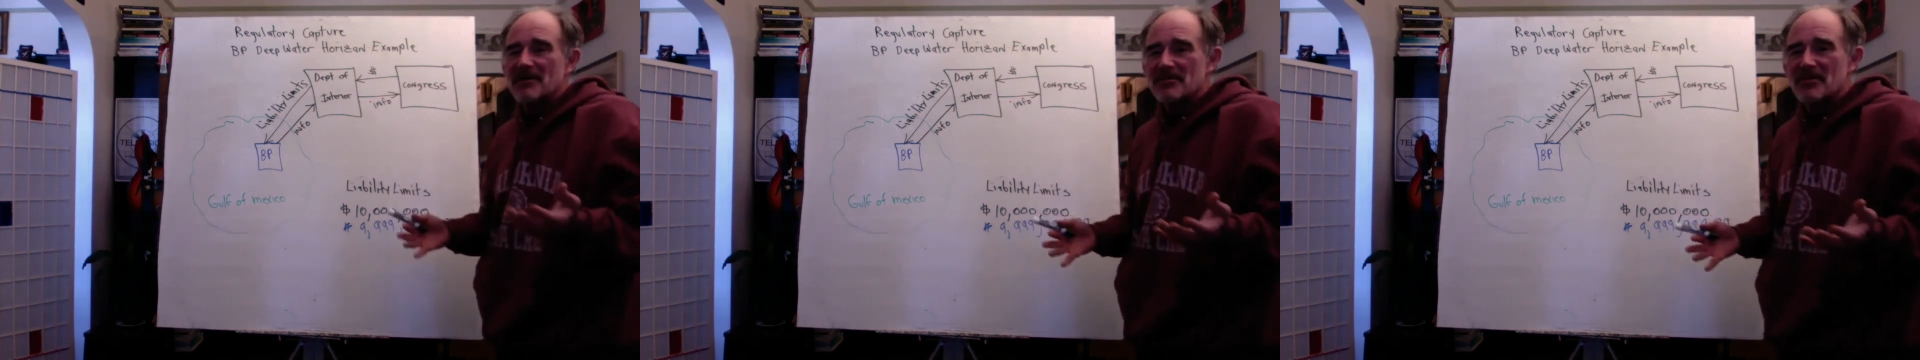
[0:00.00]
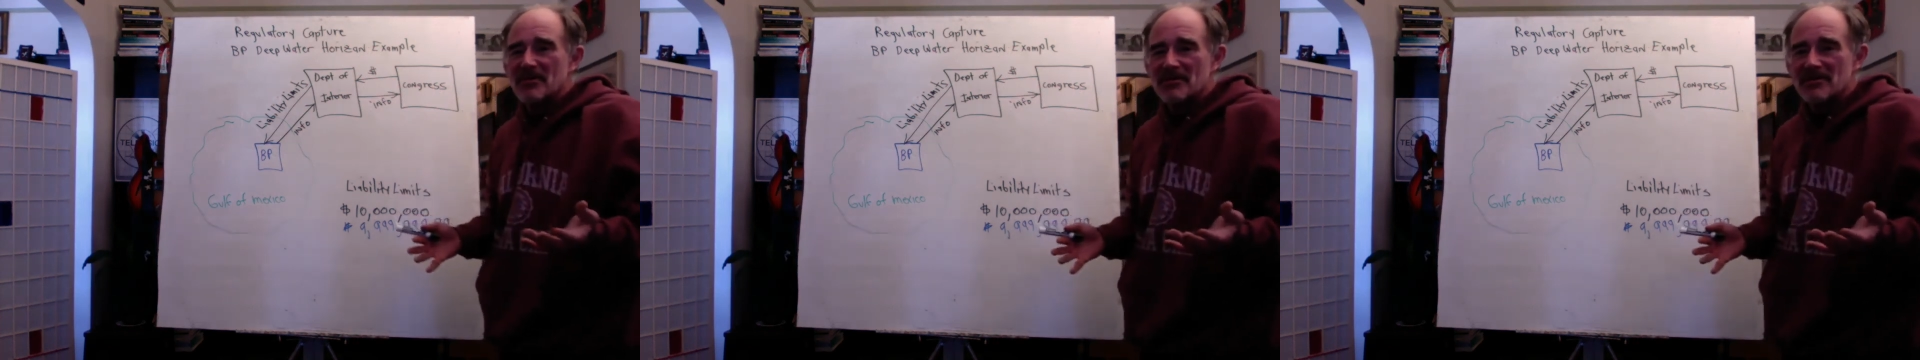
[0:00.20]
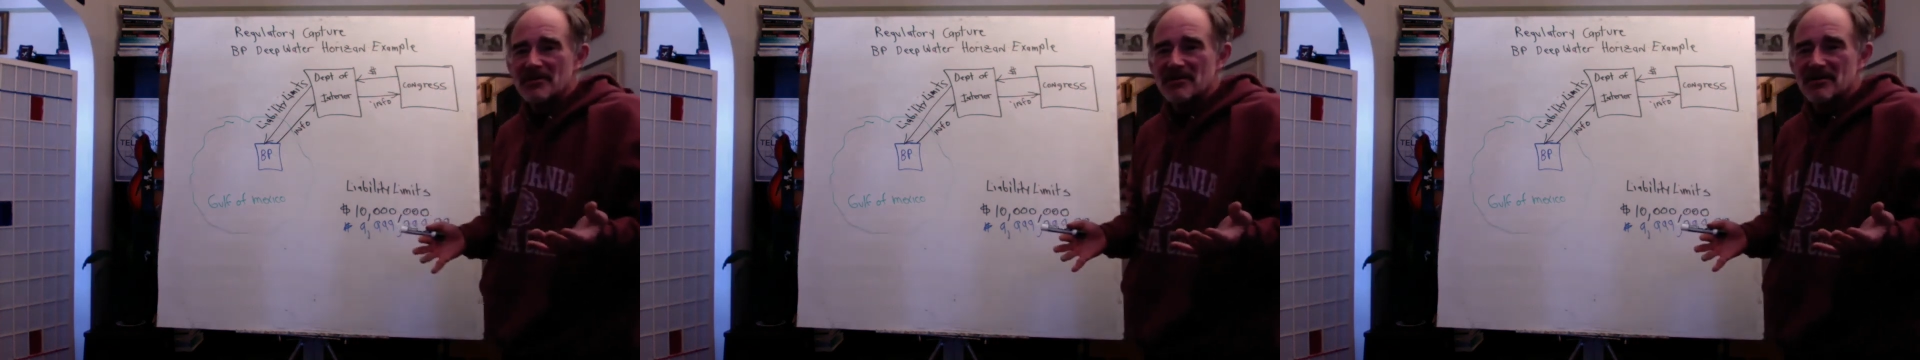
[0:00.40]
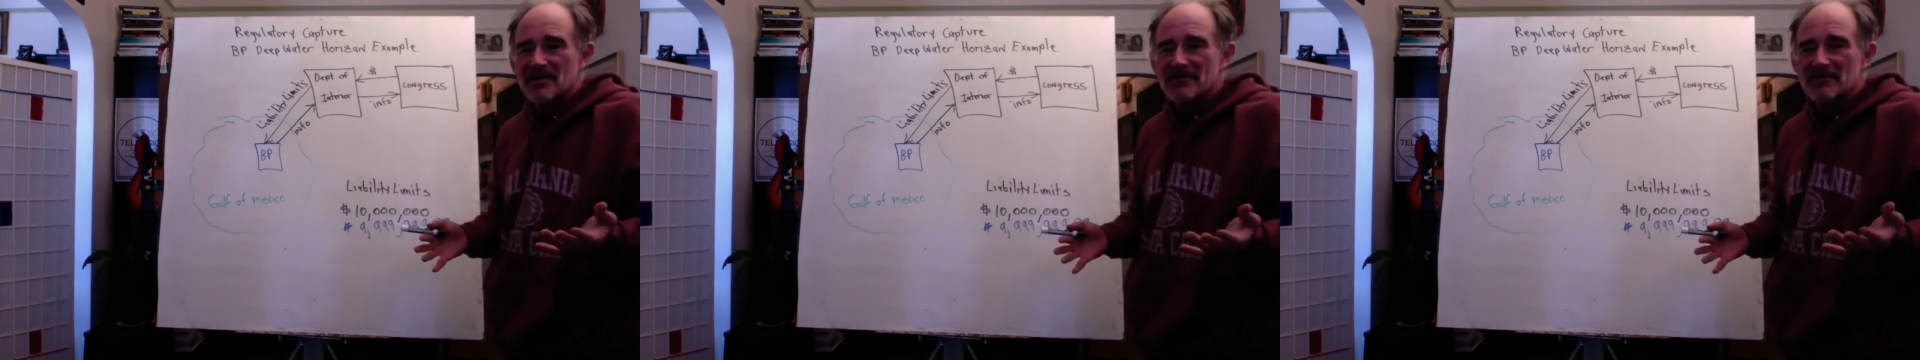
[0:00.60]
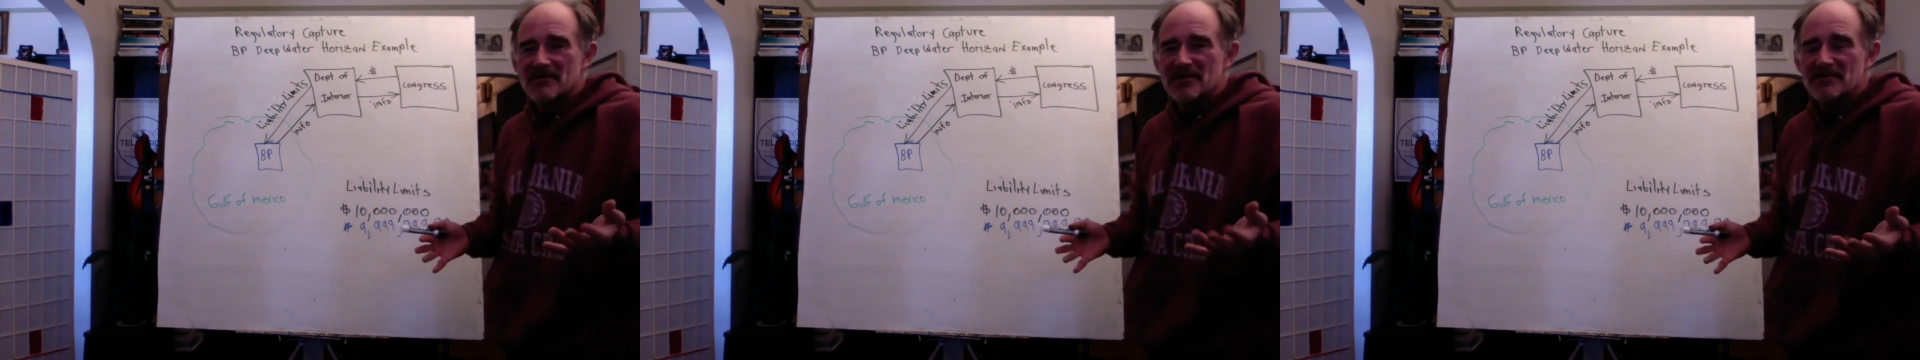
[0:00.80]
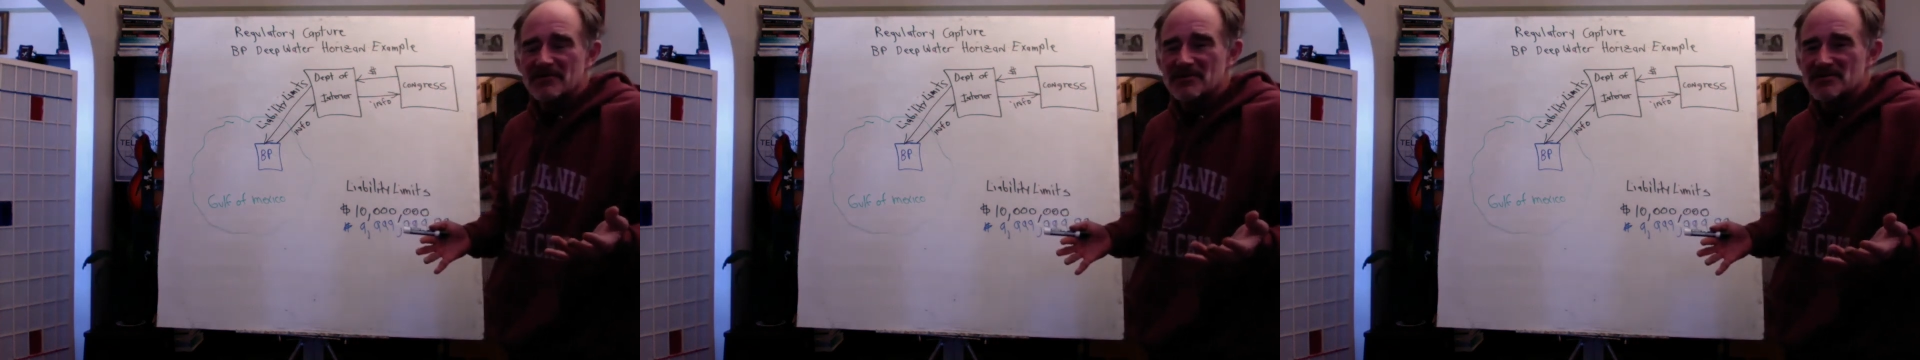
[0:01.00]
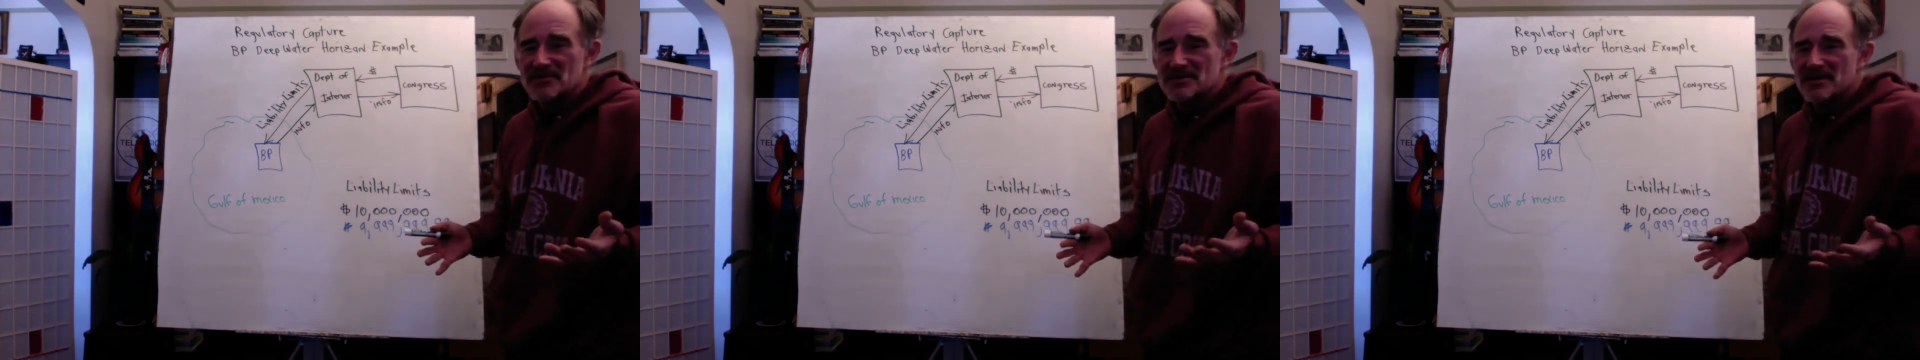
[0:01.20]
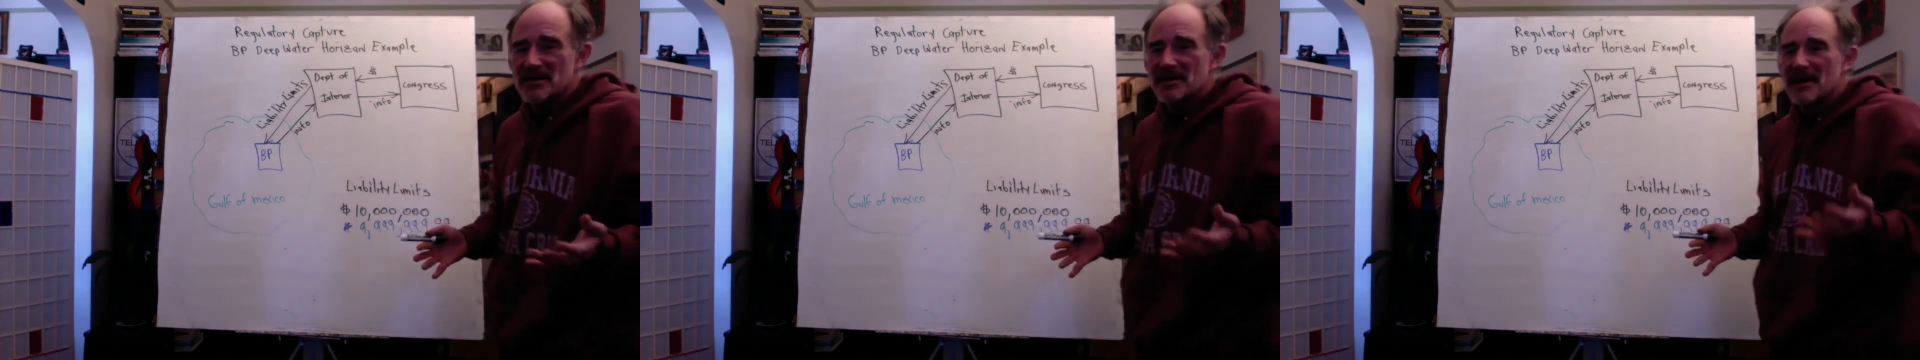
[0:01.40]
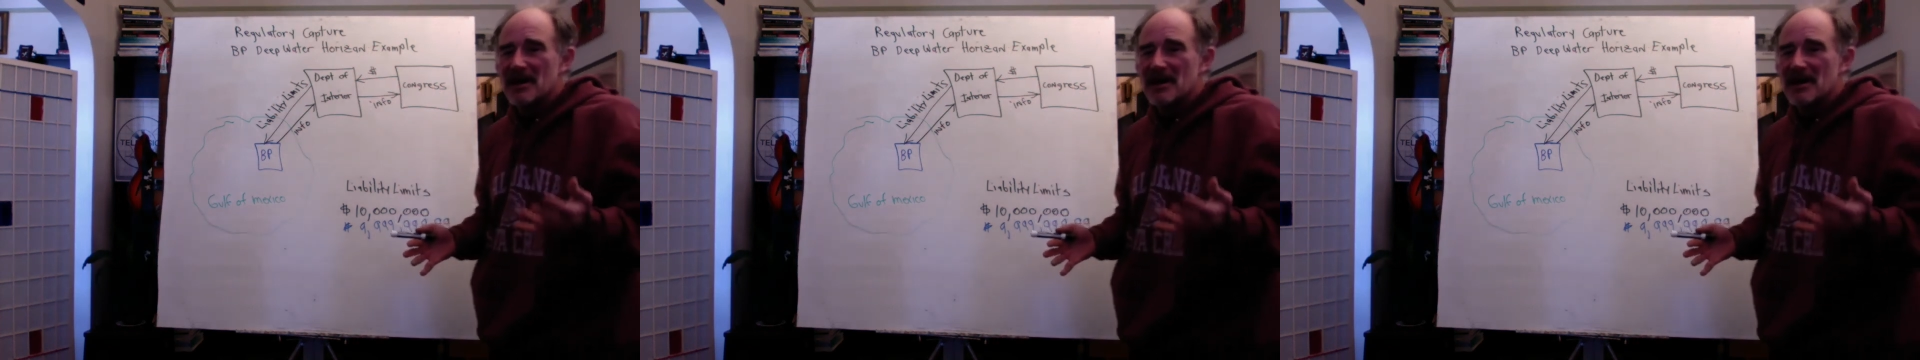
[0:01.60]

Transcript: important government official saying,